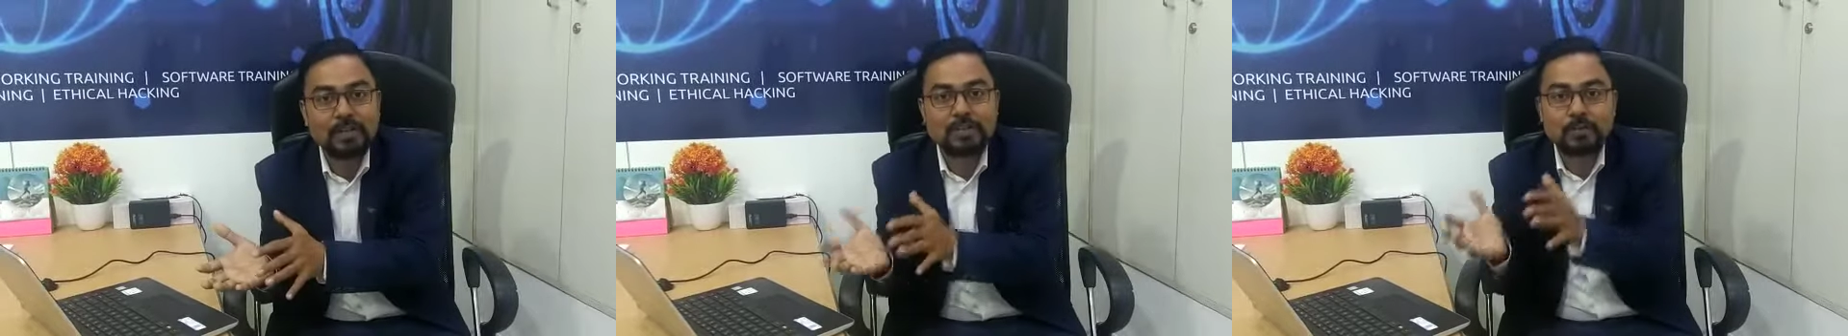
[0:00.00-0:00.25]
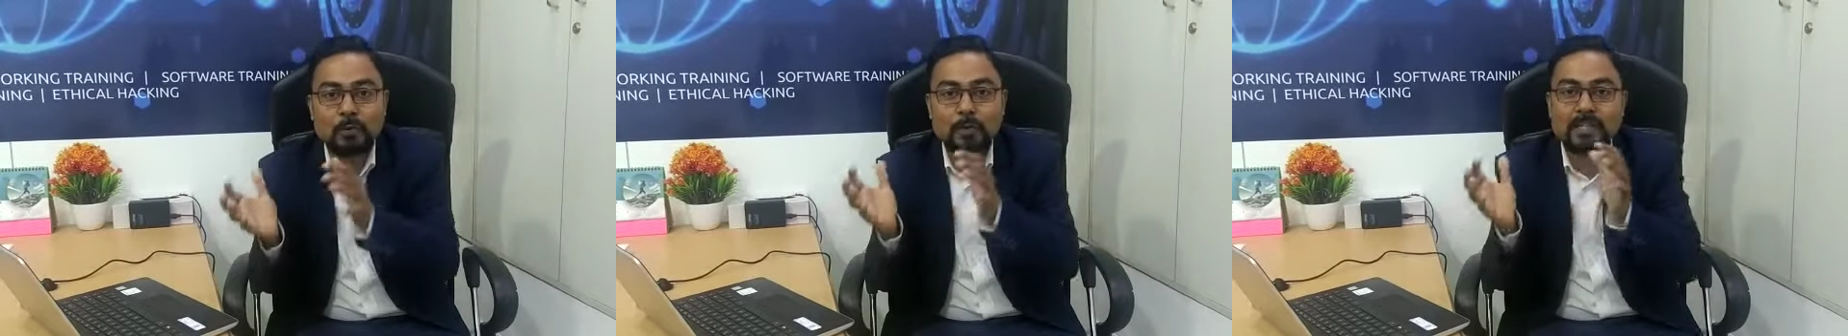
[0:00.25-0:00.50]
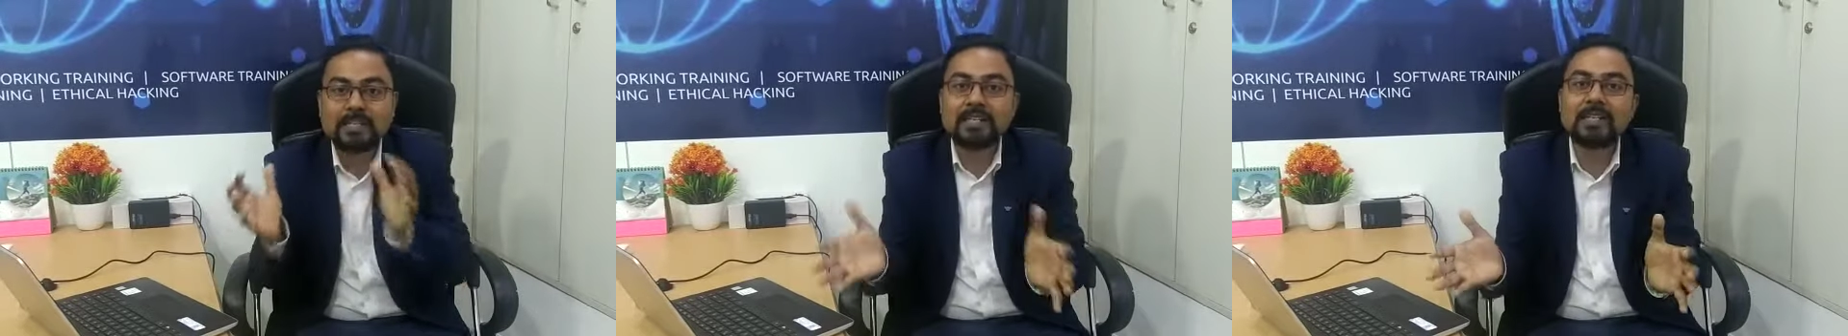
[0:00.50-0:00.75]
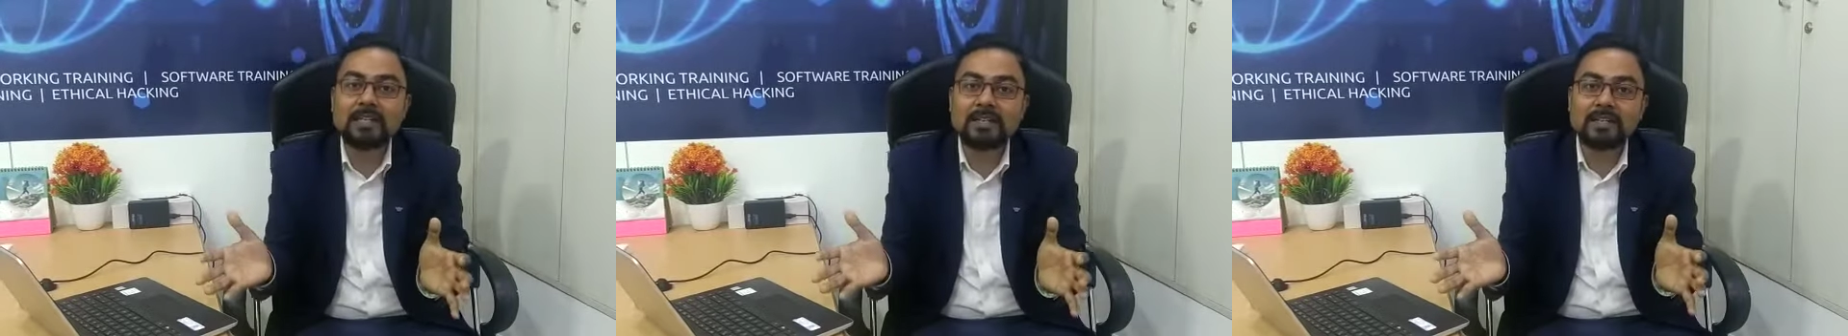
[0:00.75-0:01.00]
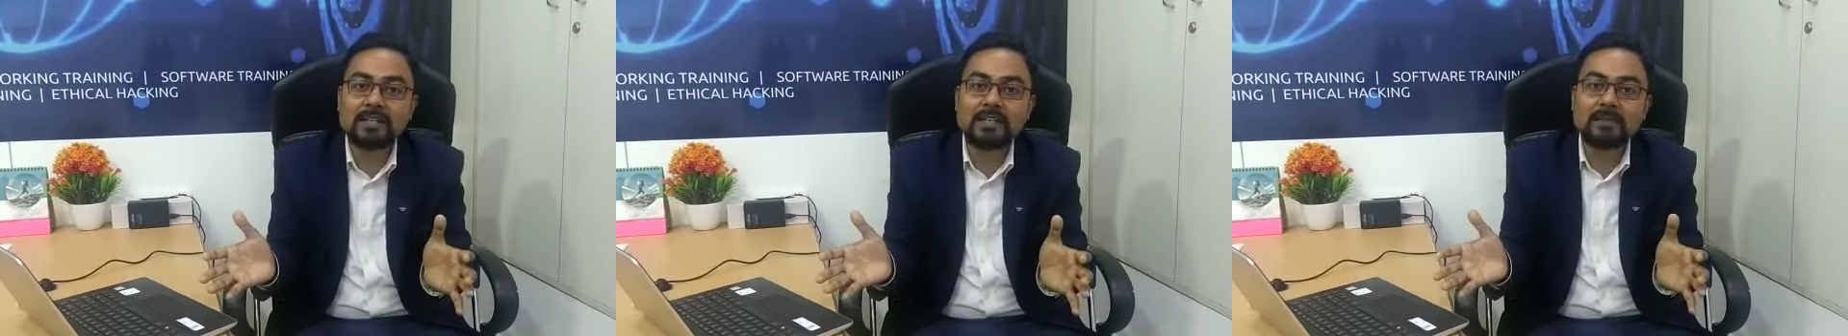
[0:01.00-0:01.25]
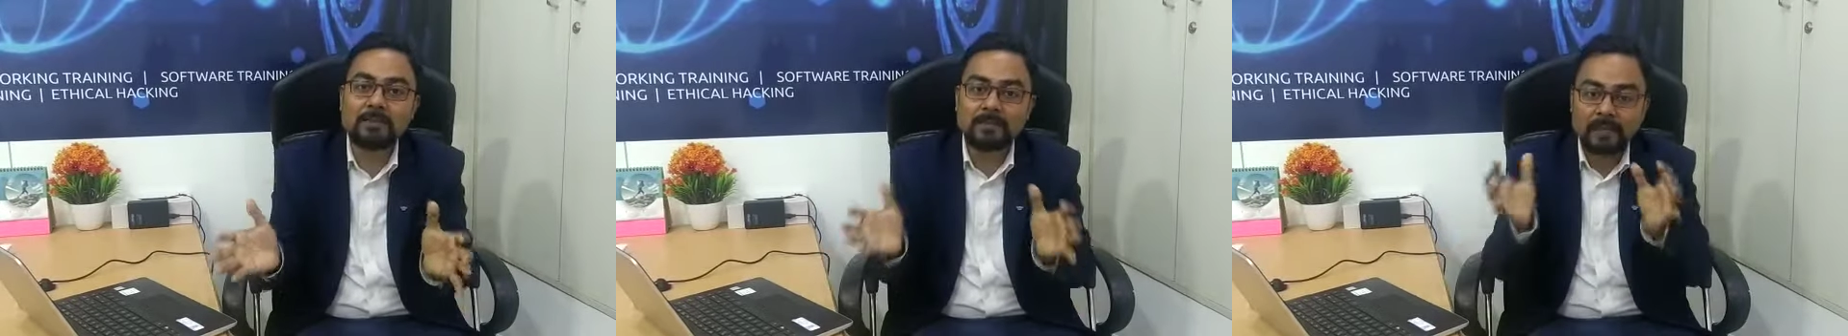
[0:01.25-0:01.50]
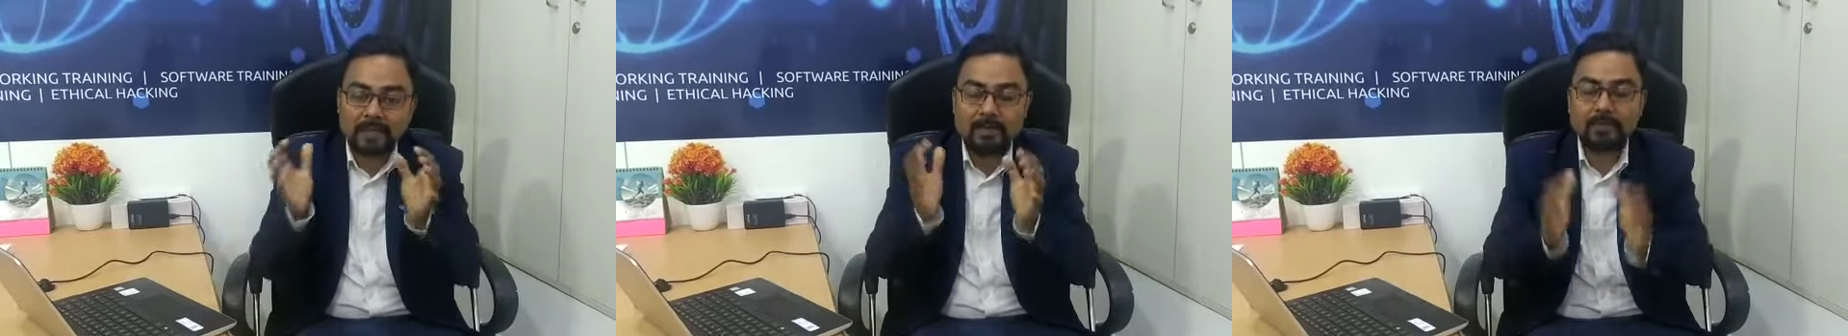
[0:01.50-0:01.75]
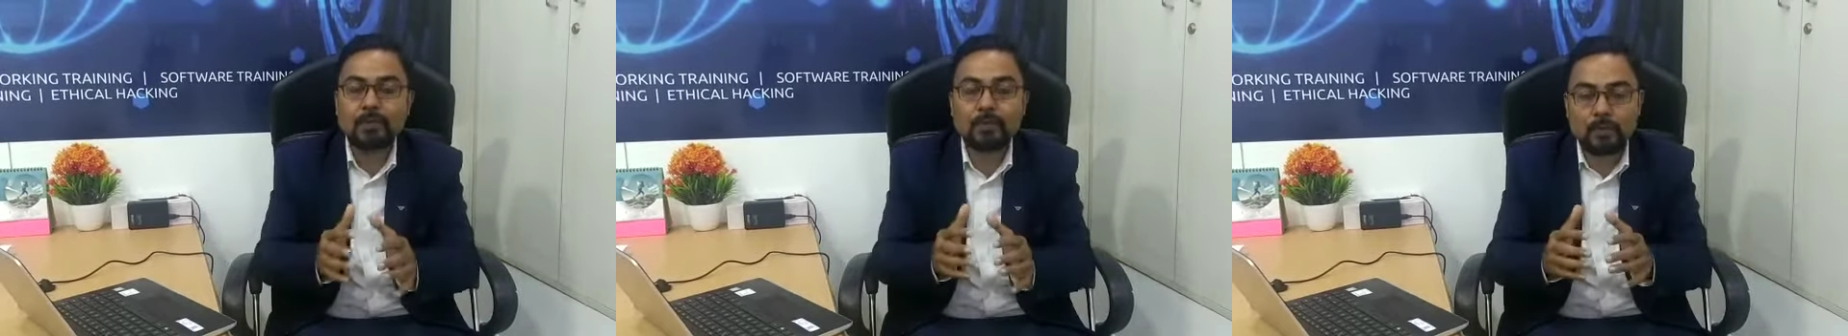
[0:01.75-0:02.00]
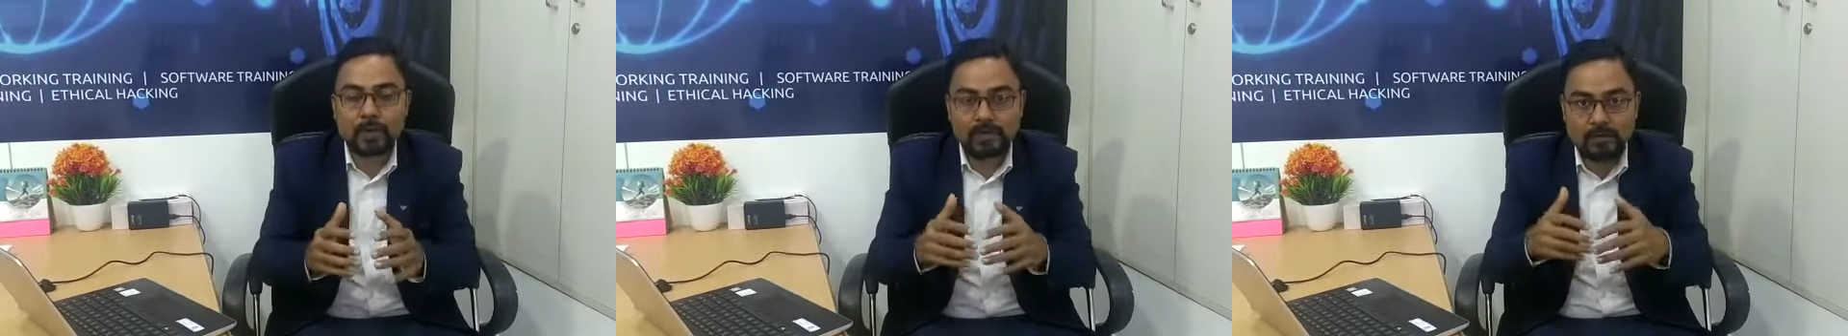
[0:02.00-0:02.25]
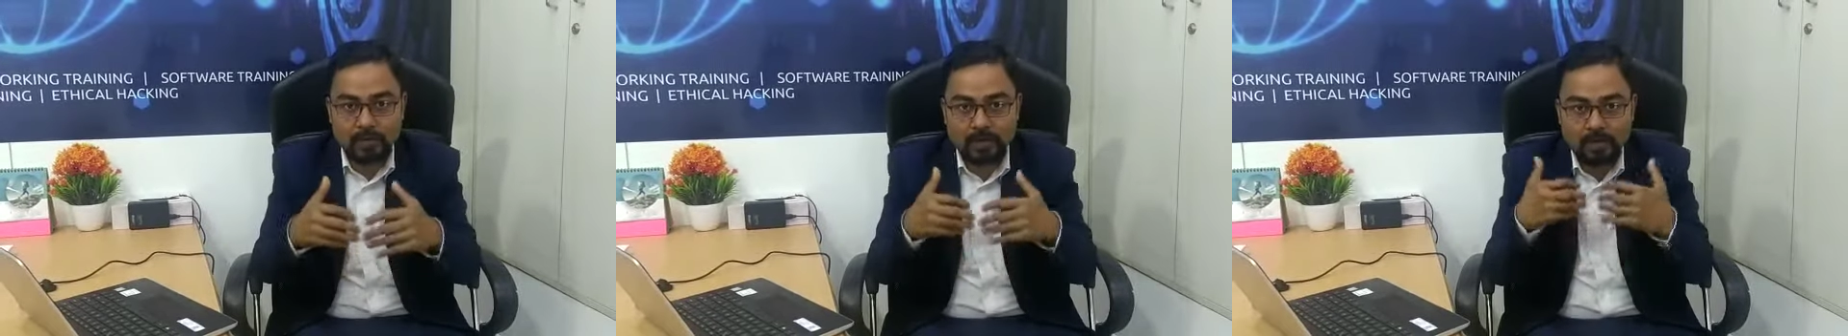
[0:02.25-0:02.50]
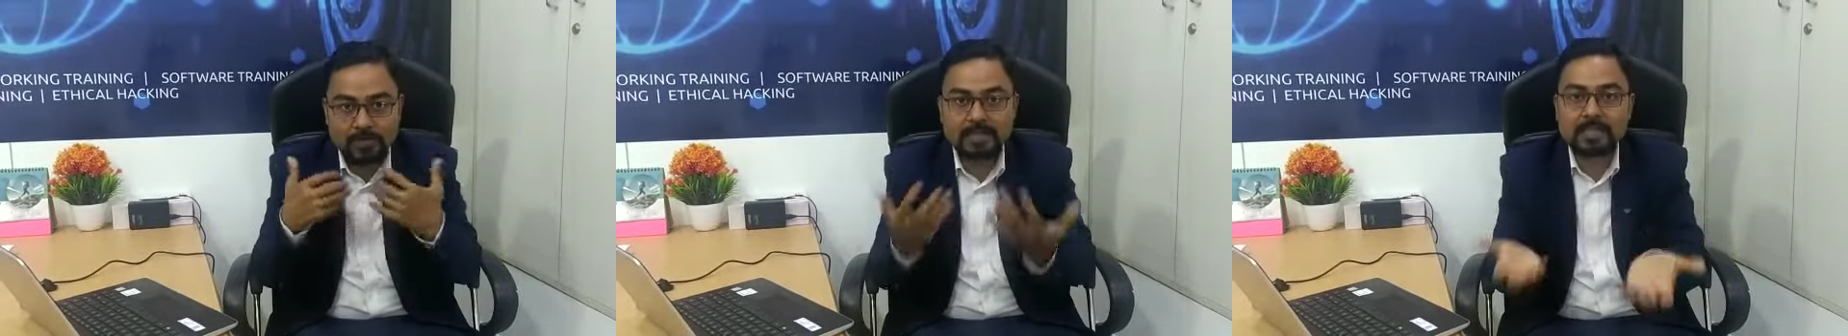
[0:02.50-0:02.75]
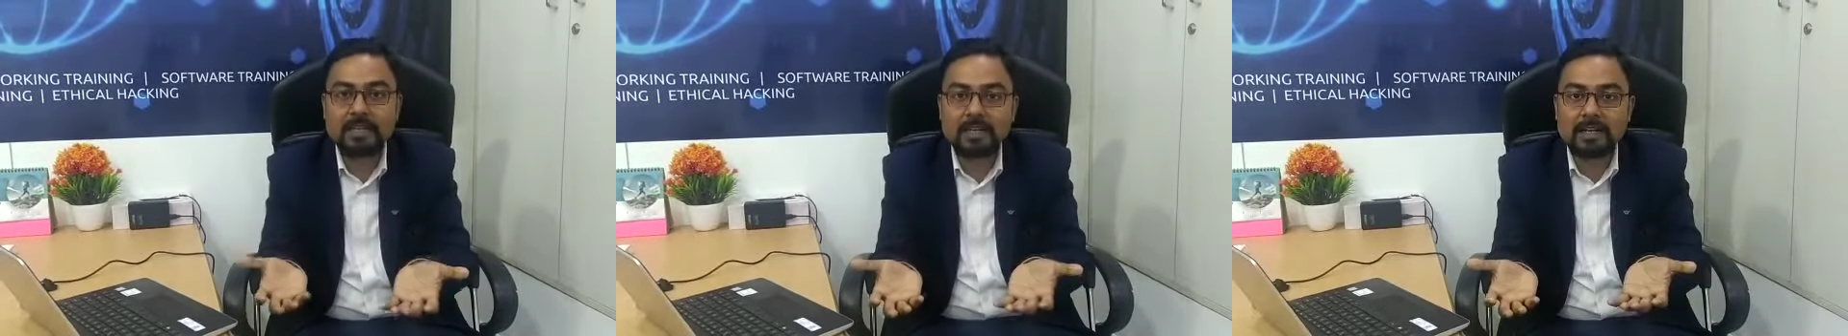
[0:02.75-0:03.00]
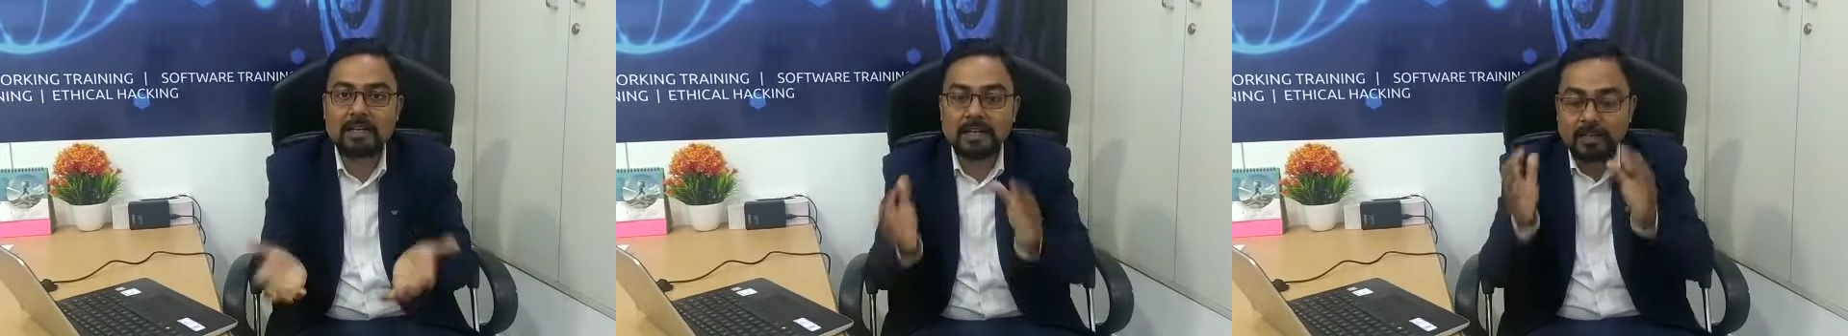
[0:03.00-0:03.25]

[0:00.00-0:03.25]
So machine learning, if you want to learn machine learning,